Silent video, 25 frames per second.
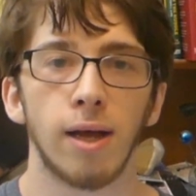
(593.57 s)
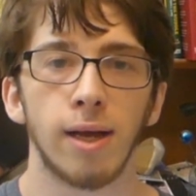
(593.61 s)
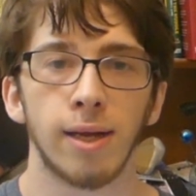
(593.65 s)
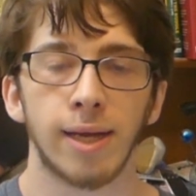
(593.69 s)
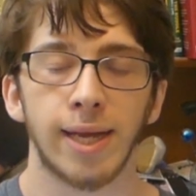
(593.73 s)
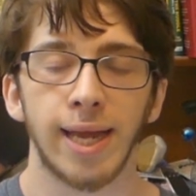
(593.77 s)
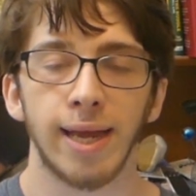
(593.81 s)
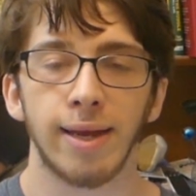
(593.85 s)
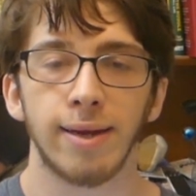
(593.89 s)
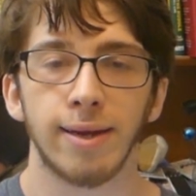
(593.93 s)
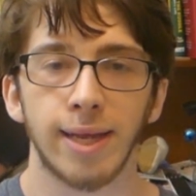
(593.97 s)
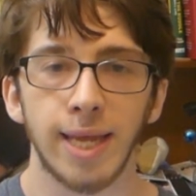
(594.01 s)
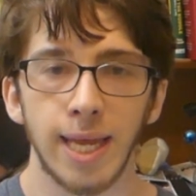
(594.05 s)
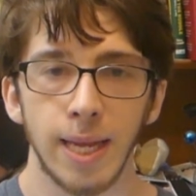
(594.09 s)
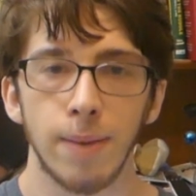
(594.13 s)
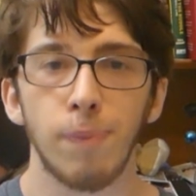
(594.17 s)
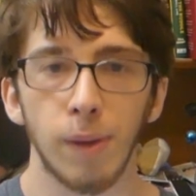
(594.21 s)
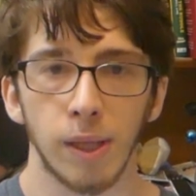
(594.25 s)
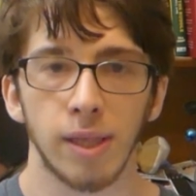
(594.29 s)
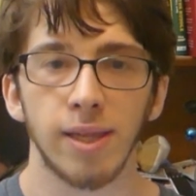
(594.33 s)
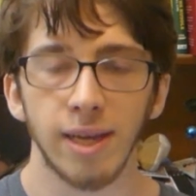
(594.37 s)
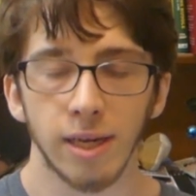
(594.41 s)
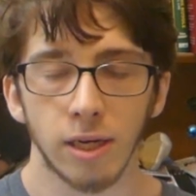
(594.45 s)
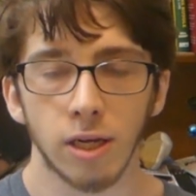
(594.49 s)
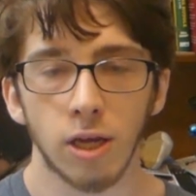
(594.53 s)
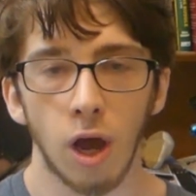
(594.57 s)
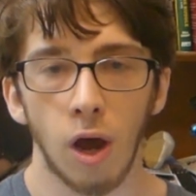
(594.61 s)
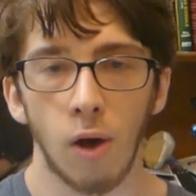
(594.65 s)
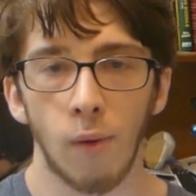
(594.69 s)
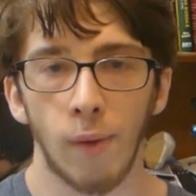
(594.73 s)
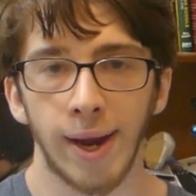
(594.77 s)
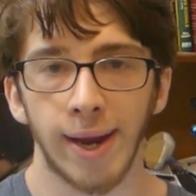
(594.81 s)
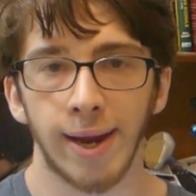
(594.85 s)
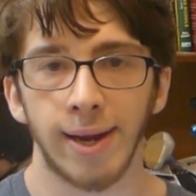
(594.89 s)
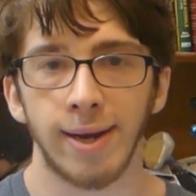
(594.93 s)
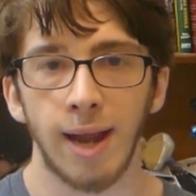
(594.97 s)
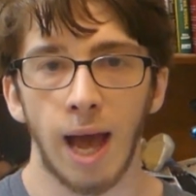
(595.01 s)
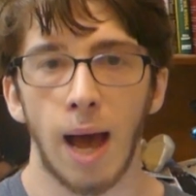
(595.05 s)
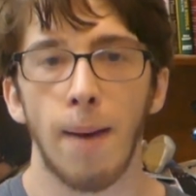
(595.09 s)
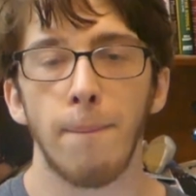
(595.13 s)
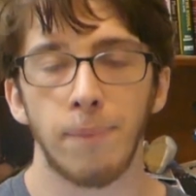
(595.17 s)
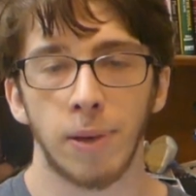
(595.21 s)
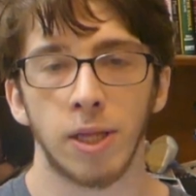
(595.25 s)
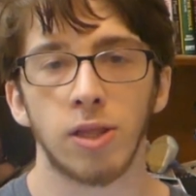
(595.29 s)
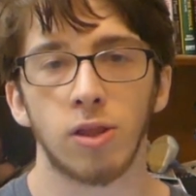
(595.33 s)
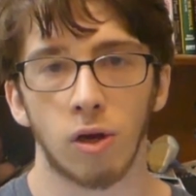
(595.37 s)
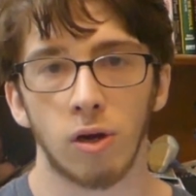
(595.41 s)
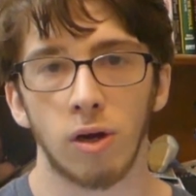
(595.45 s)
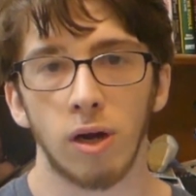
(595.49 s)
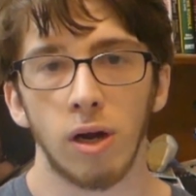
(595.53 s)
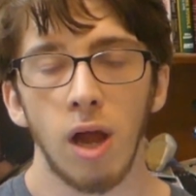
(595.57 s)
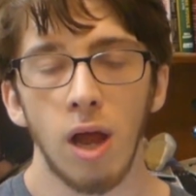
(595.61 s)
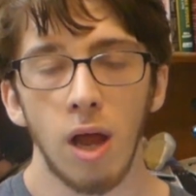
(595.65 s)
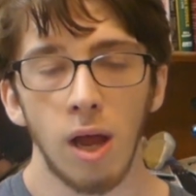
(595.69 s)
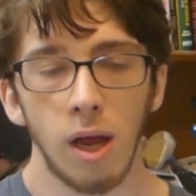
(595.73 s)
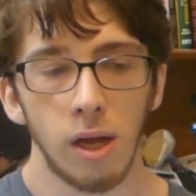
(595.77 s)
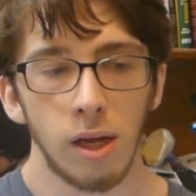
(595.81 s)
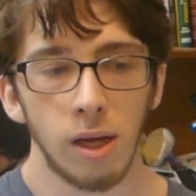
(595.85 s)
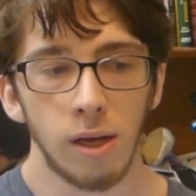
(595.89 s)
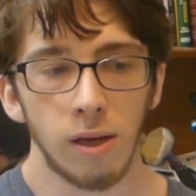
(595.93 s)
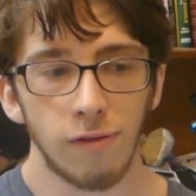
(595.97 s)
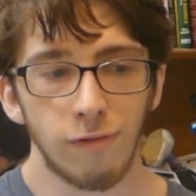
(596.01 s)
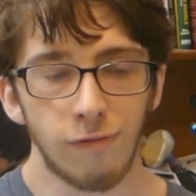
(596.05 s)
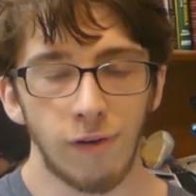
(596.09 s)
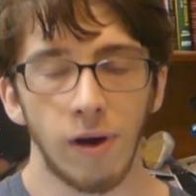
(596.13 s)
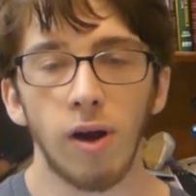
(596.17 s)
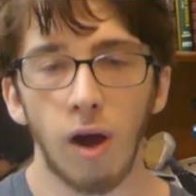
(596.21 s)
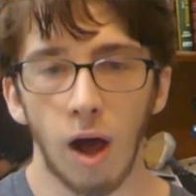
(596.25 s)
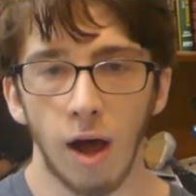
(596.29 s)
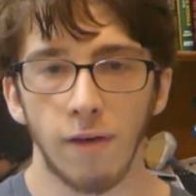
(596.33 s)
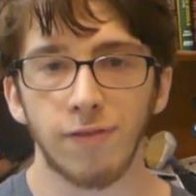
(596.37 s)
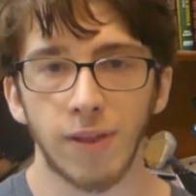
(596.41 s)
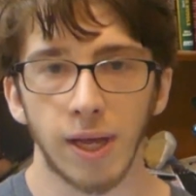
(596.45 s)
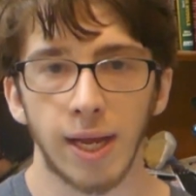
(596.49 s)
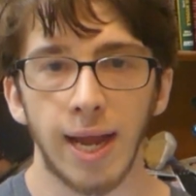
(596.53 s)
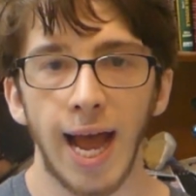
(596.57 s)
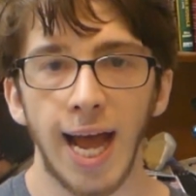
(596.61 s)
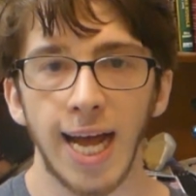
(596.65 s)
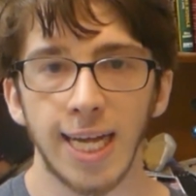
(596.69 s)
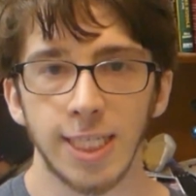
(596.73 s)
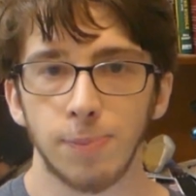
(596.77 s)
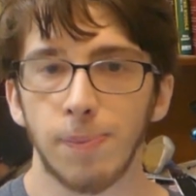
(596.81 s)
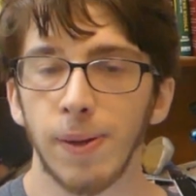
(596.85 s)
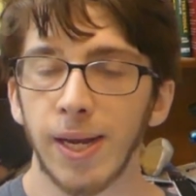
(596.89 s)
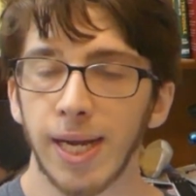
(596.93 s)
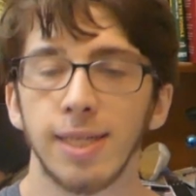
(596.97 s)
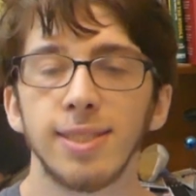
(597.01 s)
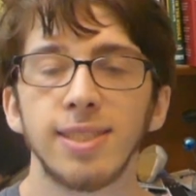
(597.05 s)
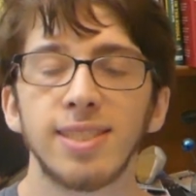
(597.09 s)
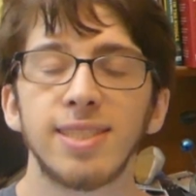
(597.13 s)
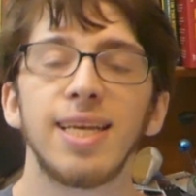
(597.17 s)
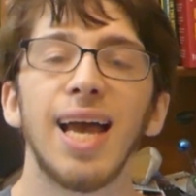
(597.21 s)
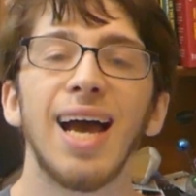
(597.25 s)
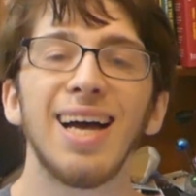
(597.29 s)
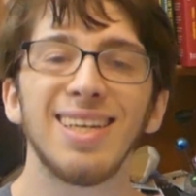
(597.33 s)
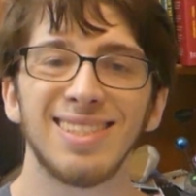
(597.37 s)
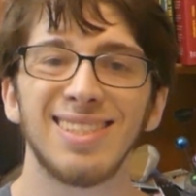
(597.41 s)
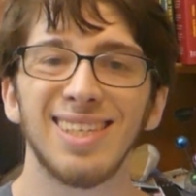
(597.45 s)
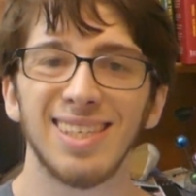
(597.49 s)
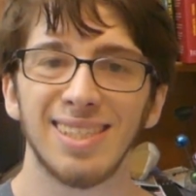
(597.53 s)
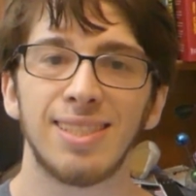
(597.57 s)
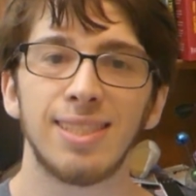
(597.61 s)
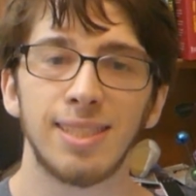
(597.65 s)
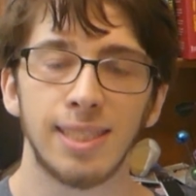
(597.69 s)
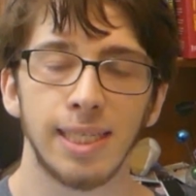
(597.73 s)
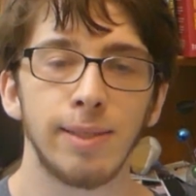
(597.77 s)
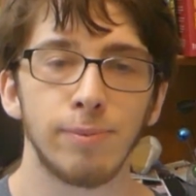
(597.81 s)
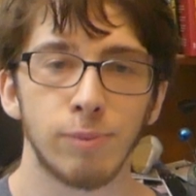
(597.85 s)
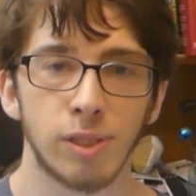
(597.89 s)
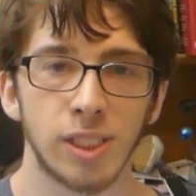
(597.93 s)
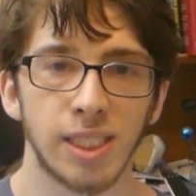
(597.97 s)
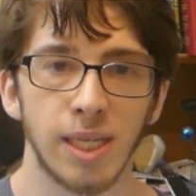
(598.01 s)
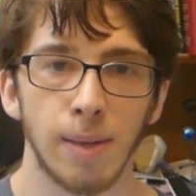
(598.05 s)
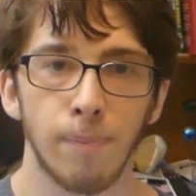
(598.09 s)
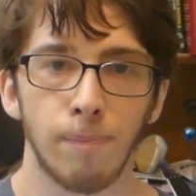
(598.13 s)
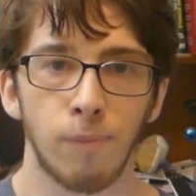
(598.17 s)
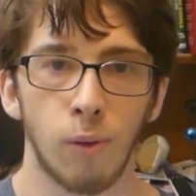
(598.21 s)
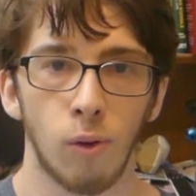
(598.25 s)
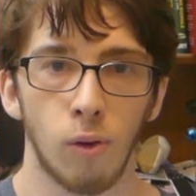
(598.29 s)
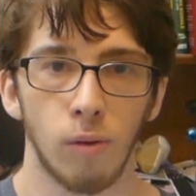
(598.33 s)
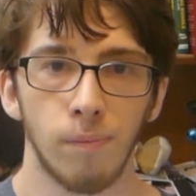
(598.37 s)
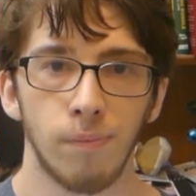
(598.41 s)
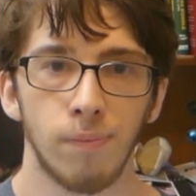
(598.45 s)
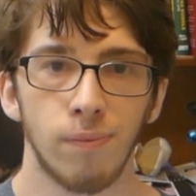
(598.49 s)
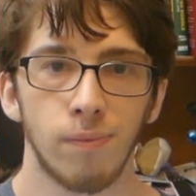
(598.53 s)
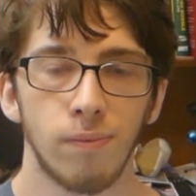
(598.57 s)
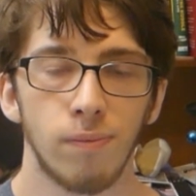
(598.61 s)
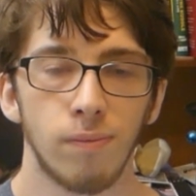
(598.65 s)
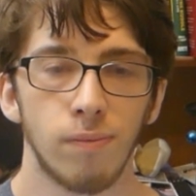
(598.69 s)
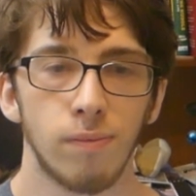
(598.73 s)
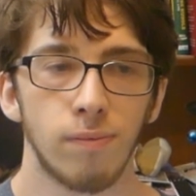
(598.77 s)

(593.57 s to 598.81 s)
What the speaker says: can keep a lead going and not put their foot off the gas. Because yes, it seems simple.